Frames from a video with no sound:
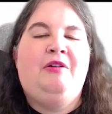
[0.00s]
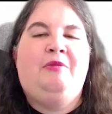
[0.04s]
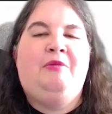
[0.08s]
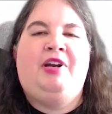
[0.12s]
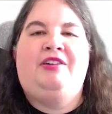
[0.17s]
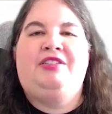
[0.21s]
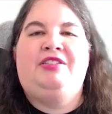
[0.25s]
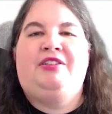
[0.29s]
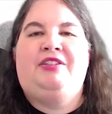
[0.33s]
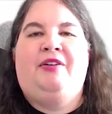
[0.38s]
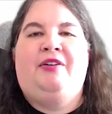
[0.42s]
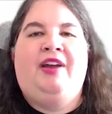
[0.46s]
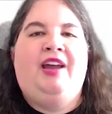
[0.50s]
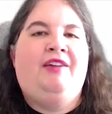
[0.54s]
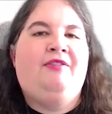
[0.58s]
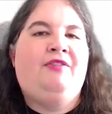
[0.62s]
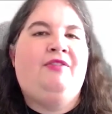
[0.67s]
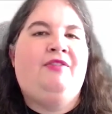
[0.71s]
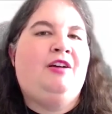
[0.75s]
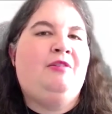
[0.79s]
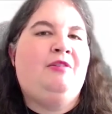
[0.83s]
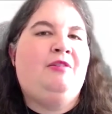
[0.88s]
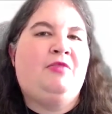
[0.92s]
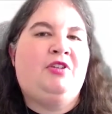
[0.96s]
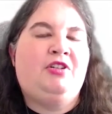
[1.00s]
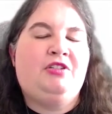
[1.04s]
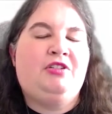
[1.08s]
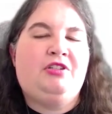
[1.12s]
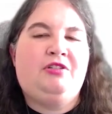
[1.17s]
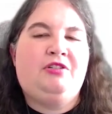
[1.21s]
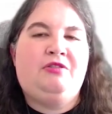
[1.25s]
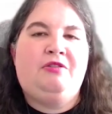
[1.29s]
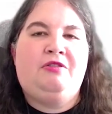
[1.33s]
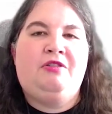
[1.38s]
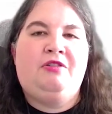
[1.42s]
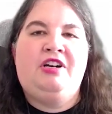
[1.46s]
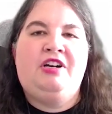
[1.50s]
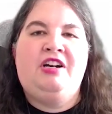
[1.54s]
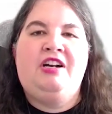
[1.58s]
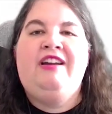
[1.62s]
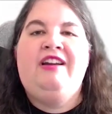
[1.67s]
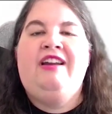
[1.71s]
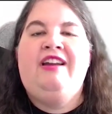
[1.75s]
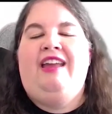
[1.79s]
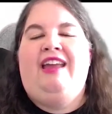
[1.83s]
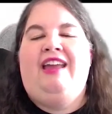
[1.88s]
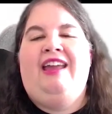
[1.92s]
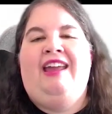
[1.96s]
We also have our merch store
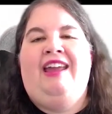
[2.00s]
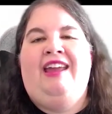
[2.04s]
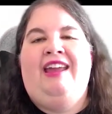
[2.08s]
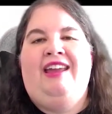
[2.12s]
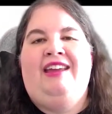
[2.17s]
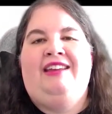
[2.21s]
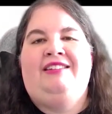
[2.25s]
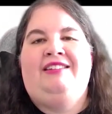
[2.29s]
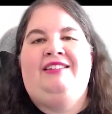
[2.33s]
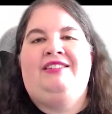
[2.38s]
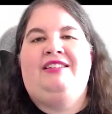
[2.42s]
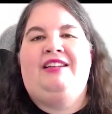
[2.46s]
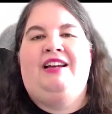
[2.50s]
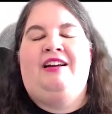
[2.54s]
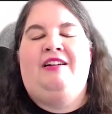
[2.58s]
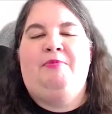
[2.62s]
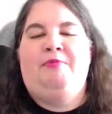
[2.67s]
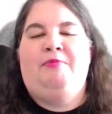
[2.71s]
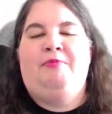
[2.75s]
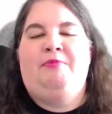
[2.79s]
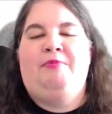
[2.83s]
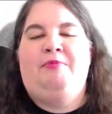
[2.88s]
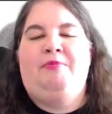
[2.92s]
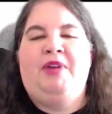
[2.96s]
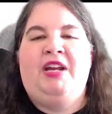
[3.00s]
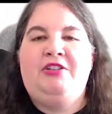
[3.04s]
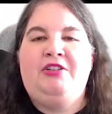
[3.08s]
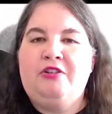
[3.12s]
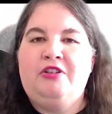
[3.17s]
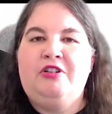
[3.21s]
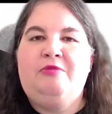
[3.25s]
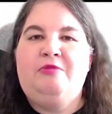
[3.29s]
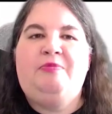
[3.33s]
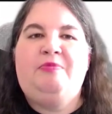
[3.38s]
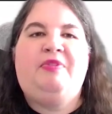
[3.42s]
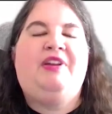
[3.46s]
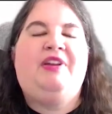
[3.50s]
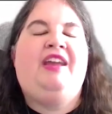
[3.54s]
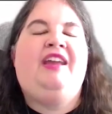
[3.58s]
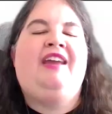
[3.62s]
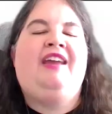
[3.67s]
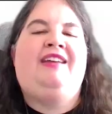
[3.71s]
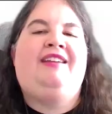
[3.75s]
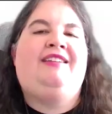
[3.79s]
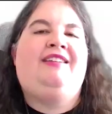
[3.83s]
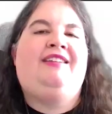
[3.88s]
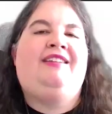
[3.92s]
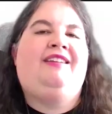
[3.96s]
and our patron group,
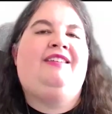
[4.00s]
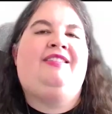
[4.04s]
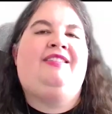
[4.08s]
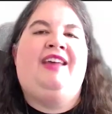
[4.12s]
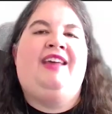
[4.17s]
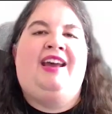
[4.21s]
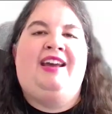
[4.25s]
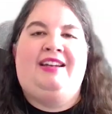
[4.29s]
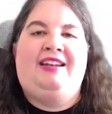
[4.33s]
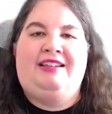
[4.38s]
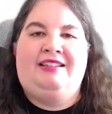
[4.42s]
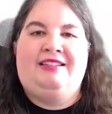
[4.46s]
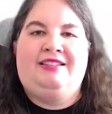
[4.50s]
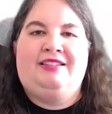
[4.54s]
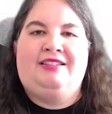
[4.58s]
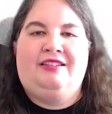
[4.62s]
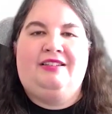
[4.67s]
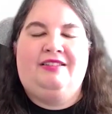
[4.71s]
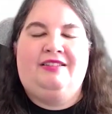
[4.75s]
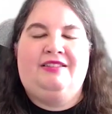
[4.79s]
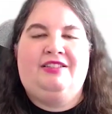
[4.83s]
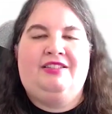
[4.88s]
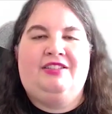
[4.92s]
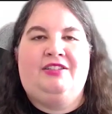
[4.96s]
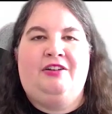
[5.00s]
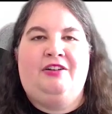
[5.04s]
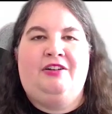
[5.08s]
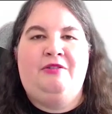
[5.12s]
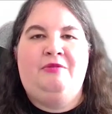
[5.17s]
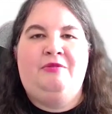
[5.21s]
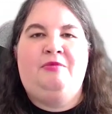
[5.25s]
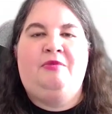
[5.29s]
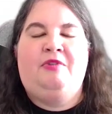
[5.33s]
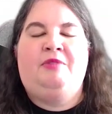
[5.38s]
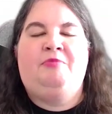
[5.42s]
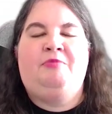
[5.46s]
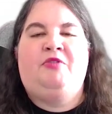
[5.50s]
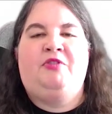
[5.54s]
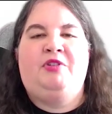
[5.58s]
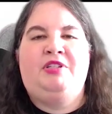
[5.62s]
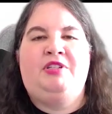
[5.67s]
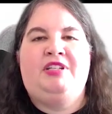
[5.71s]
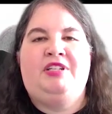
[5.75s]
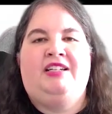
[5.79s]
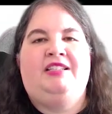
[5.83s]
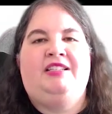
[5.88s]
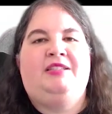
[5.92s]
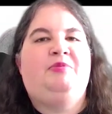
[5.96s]
and that is so
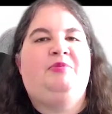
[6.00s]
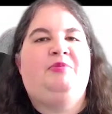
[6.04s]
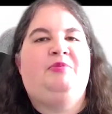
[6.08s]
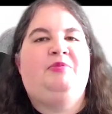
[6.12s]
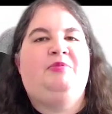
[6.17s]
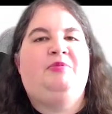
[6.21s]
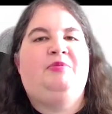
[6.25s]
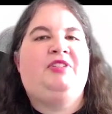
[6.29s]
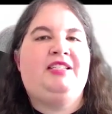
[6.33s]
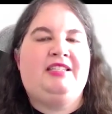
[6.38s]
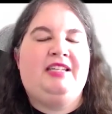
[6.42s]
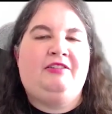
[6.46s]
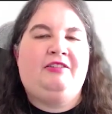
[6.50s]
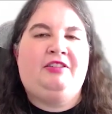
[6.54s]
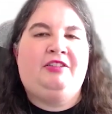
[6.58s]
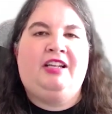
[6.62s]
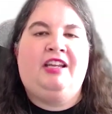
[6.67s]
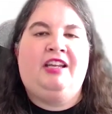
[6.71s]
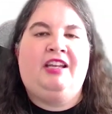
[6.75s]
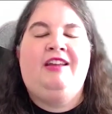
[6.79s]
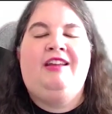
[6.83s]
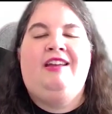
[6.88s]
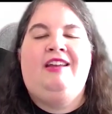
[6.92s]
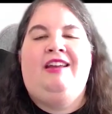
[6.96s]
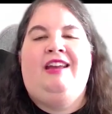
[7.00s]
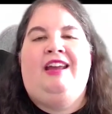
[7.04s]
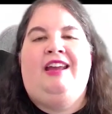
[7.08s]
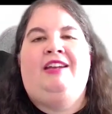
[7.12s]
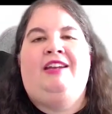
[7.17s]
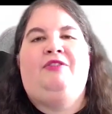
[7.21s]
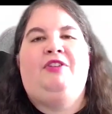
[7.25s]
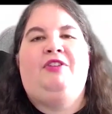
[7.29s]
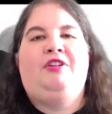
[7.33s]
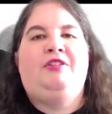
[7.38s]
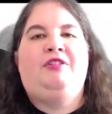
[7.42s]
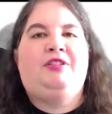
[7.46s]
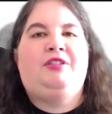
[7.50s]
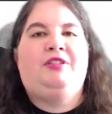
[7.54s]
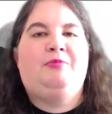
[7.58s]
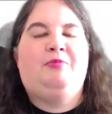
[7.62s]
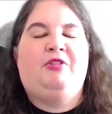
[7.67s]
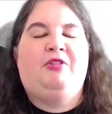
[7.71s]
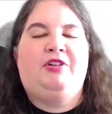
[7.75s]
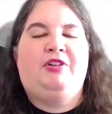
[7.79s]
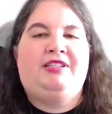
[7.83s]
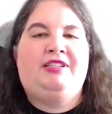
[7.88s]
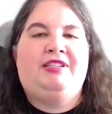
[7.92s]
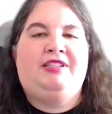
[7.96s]
important to us. Please take a look, and if you can
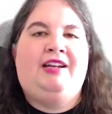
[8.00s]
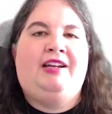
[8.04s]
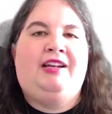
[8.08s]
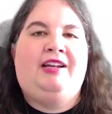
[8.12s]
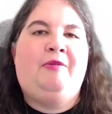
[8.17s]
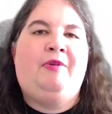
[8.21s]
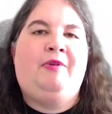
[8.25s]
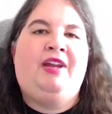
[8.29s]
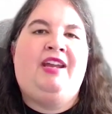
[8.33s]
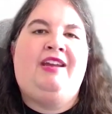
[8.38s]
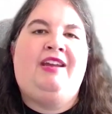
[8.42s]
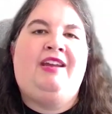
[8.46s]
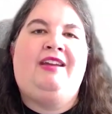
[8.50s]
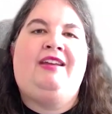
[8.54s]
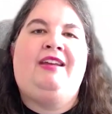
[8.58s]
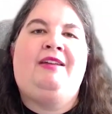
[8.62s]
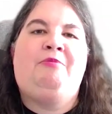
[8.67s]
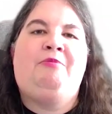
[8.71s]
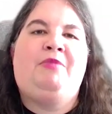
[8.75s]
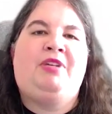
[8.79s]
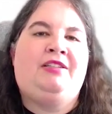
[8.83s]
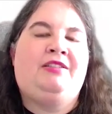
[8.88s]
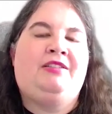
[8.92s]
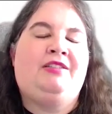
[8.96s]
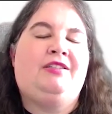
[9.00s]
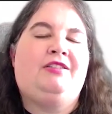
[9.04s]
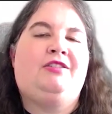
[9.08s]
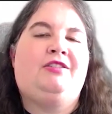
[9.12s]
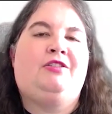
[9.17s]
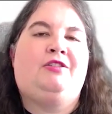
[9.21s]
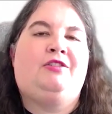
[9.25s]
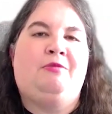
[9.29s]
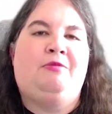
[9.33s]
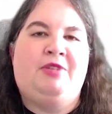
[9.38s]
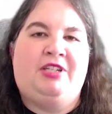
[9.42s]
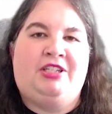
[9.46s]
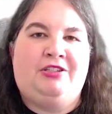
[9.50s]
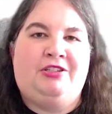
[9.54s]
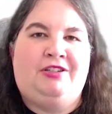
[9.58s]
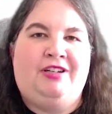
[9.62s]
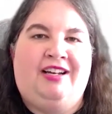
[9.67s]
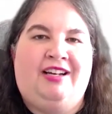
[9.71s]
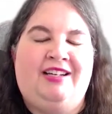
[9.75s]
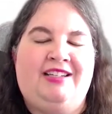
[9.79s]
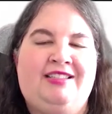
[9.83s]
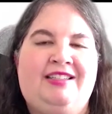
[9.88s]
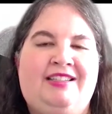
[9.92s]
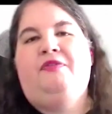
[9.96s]
support us in any way, it means so much
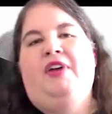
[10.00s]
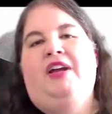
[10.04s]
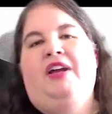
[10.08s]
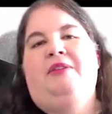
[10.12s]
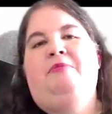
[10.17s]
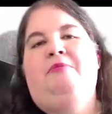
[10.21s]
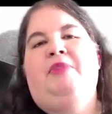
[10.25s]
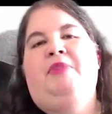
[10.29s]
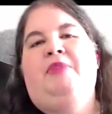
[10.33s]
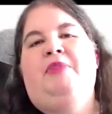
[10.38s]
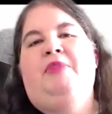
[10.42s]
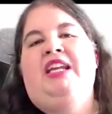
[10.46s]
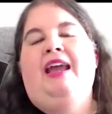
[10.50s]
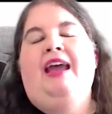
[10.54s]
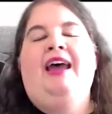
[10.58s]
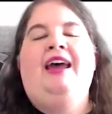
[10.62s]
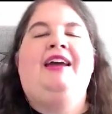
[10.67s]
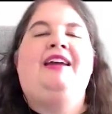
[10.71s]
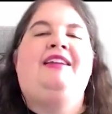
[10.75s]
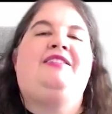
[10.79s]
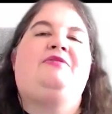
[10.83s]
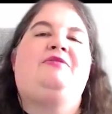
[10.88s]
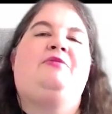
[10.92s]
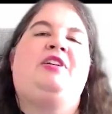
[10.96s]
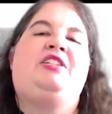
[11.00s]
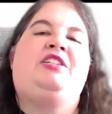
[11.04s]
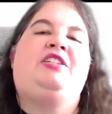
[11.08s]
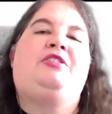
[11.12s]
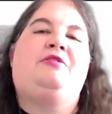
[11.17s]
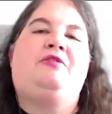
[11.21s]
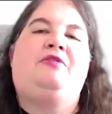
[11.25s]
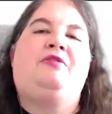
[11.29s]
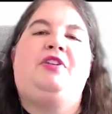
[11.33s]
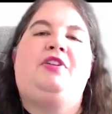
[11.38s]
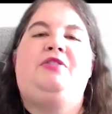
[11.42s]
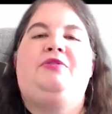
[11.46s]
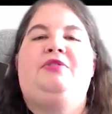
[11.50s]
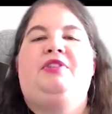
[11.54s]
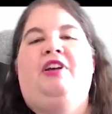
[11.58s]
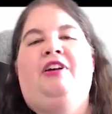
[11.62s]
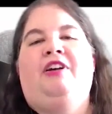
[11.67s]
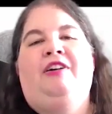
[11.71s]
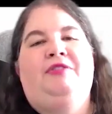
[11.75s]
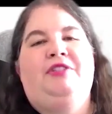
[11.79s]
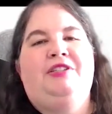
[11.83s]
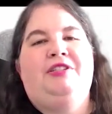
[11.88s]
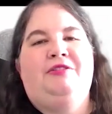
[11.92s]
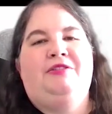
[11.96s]
to us. You can find me at Rachel's Reviews,
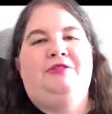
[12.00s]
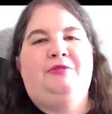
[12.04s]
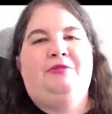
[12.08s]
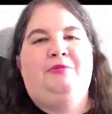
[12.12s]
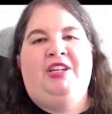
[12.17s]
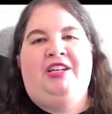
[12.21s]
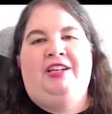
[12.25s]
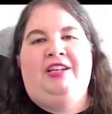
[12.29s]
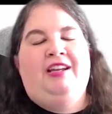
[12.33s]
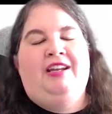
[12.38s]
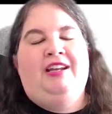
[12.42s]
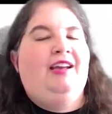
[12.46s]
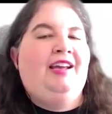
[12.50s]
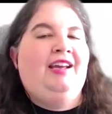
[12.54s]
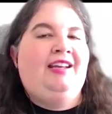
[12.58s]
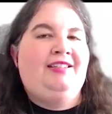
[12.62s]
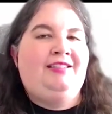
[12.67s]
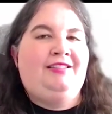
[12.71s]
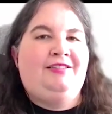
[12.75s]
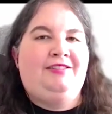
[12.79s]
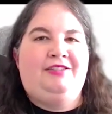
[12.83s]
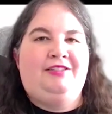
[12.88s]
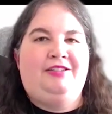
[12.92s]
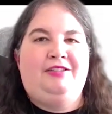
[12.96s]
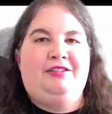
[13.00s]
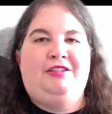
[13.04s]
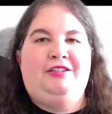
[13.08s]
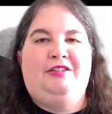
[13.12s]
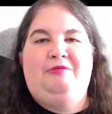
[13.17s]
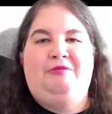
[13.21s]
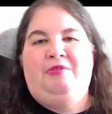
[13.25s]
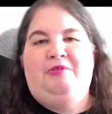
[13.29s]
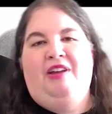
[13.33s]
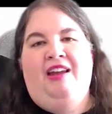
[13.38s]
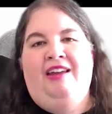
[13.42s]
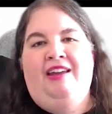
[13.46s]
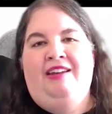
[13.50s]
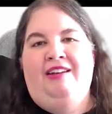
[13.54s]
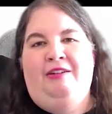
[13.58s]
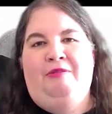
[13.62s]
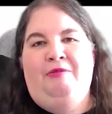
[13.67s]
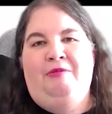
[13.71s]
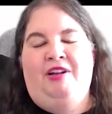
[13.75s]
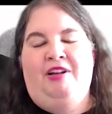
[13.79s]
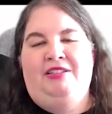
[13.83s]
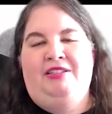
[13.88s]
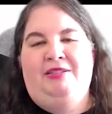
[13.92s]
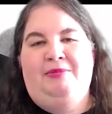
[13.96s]
all over social media, iTunes, YouTube, and on
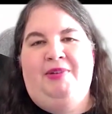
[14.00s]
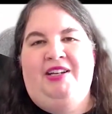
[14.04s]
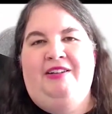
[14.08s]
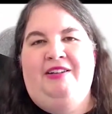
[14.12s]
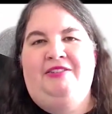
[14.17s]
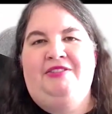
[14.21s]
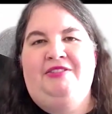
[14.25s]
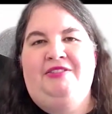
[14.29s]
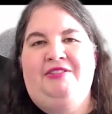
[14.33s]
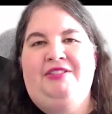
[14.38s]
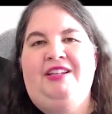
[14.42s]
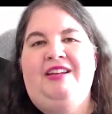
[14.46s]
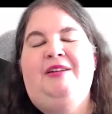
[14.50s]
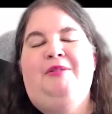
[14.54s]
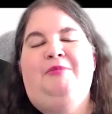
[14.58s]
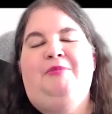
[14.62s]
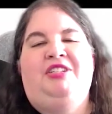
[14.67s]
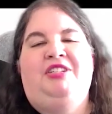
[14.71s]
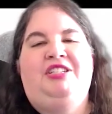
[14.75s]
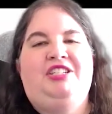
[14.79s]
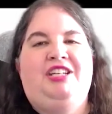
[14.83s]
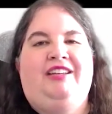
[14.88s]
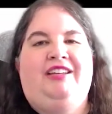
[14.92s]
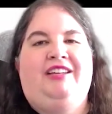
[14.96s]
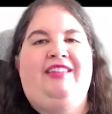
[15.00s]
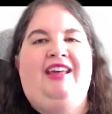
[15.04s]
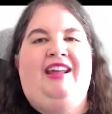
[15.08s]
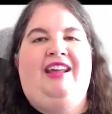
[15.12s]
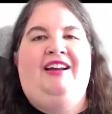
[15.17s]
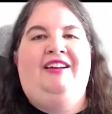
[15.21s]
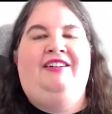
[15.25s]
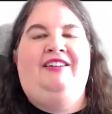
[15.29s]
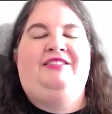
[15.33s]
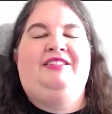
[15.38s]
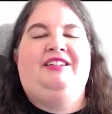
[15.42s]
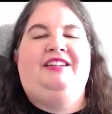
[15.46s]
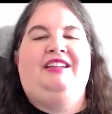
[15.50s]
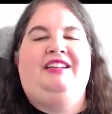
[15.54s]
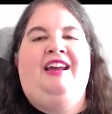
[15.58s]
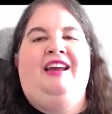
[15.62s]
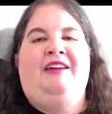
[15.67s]
Rotten Tomatoes. please check that out.